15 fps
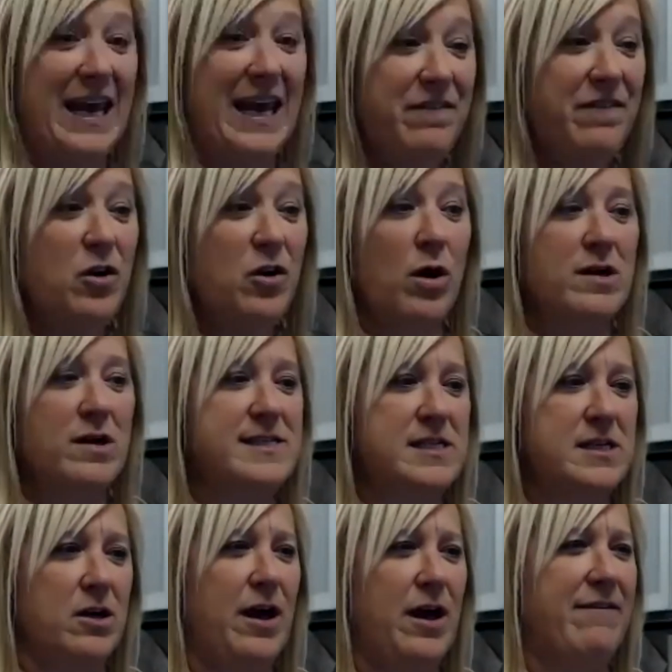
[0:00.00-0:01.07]
if you are
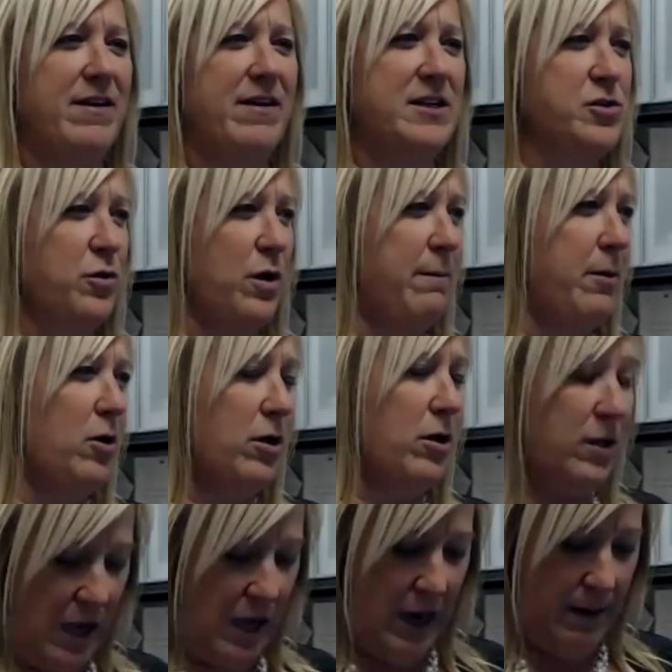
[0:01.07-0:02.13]
still having
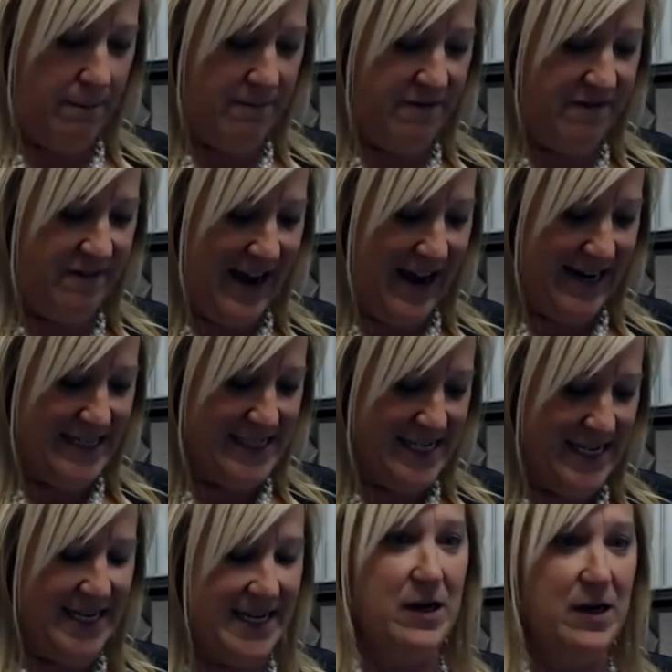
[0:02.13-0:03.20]
trouble
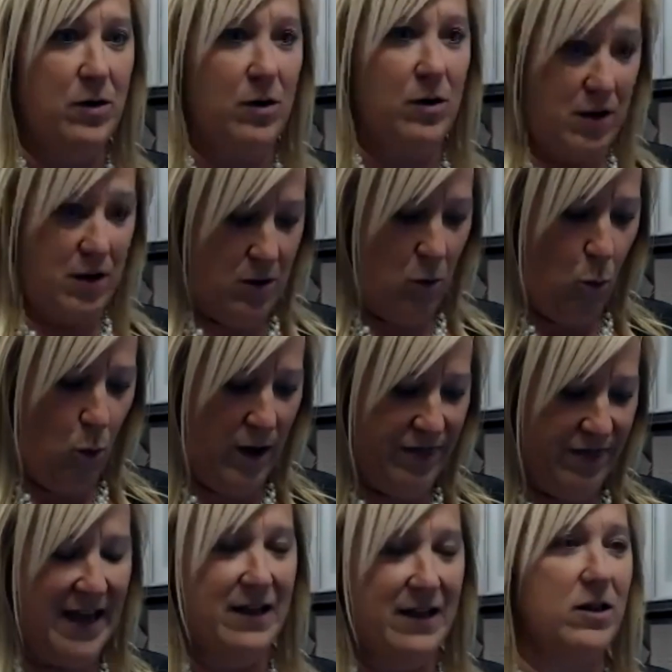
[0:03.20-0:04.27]
finding
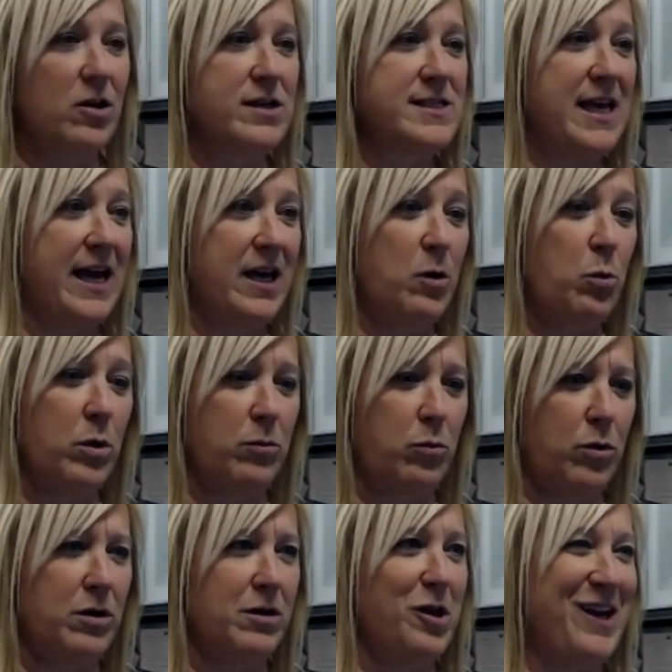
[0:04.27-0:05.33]
what that looks like,
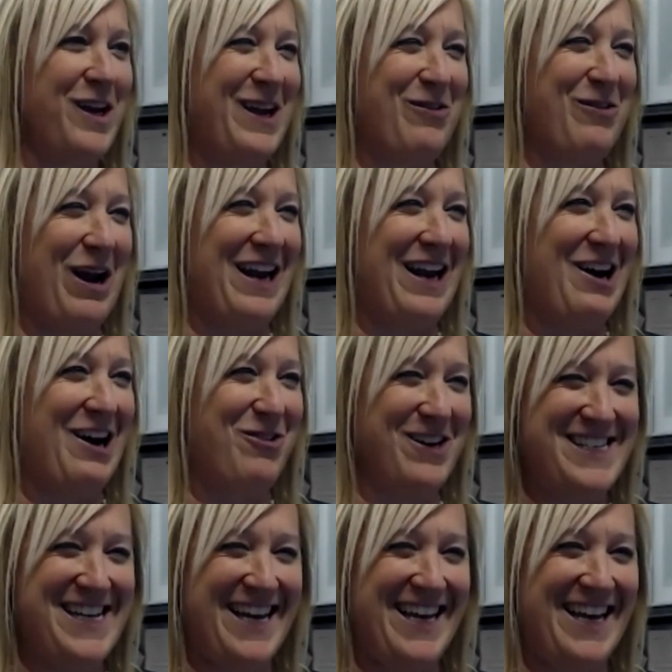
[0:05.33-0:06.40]
we're looking right now,
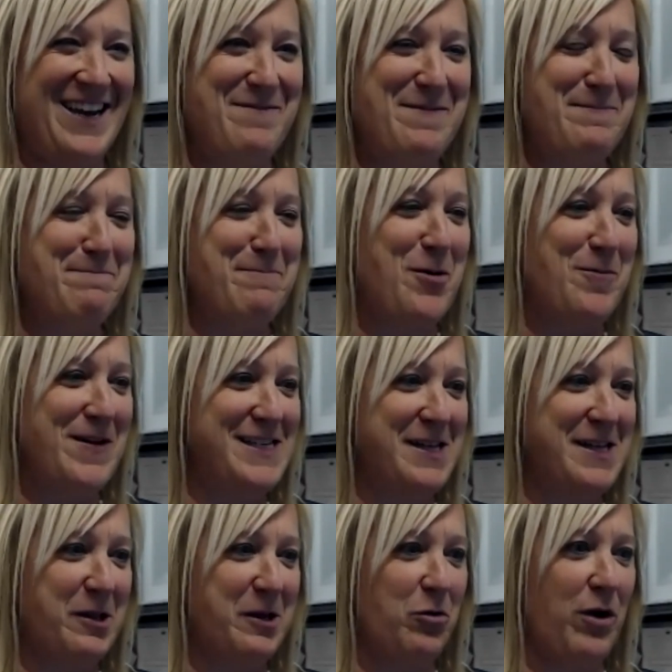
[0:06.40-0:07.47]
we're taking a moment
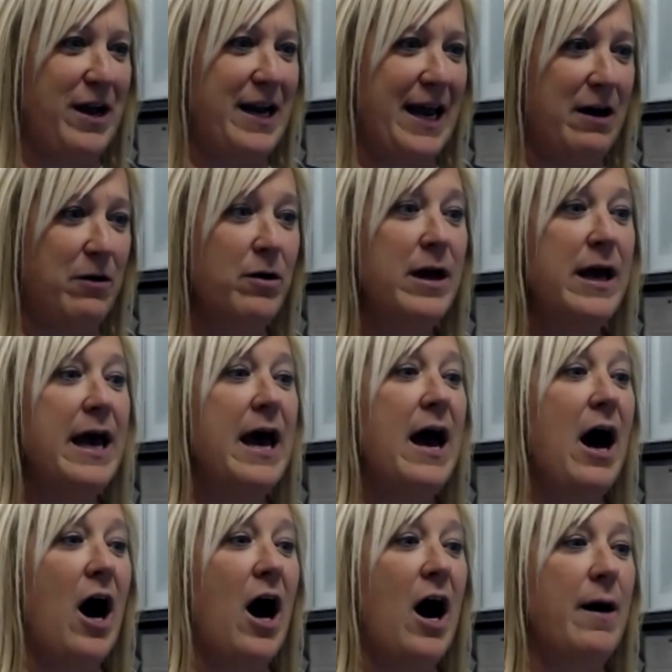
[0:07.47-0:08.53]
to look right now.
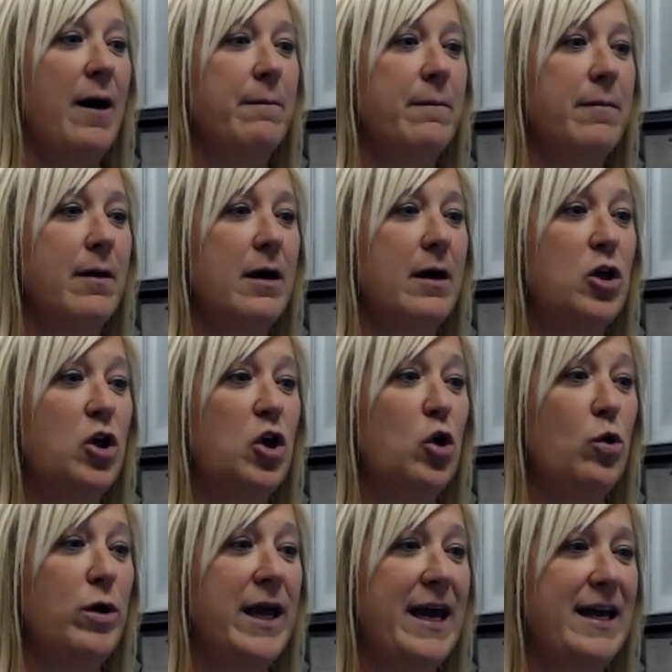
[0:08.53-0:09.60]

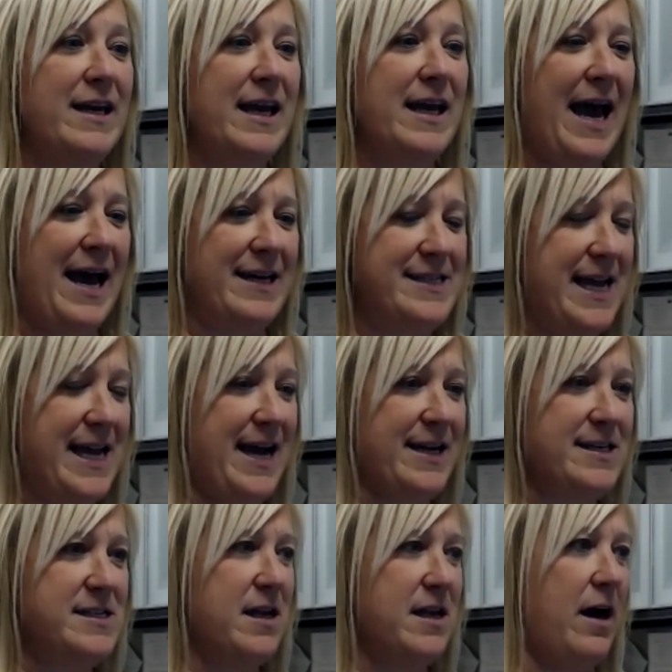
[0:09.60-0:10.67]
You can
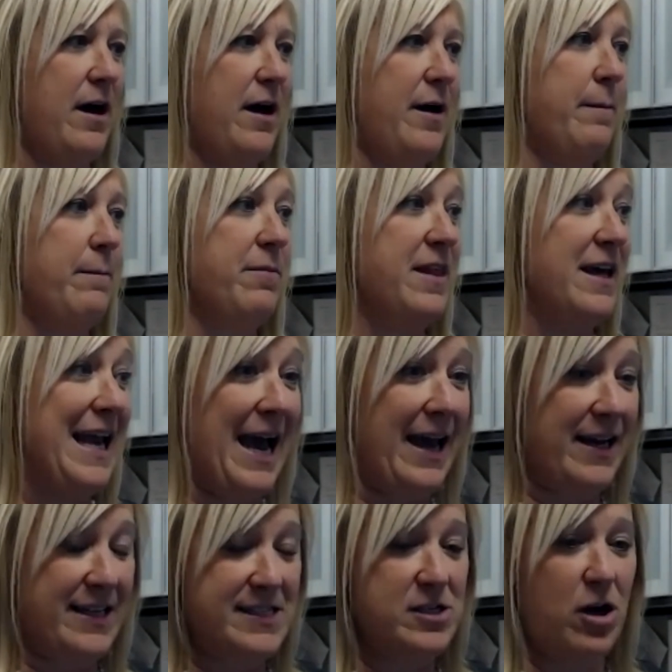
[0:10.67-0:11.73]
contact the
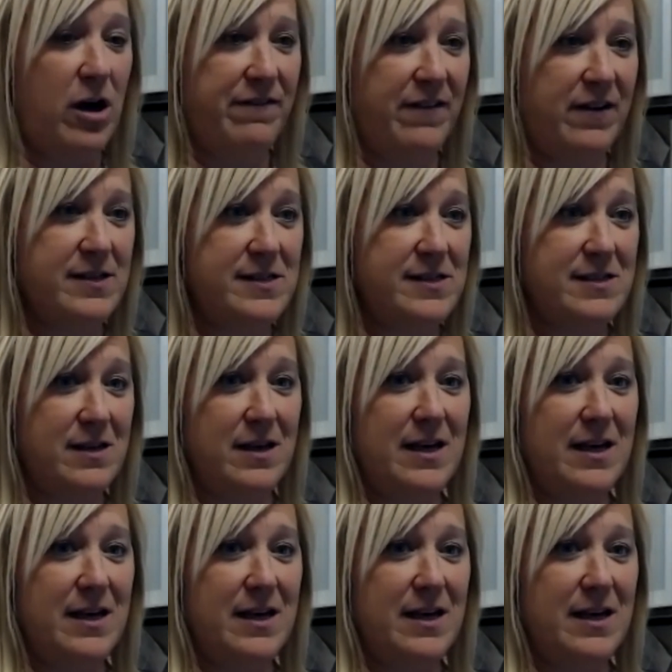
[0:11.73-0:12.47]
guidance office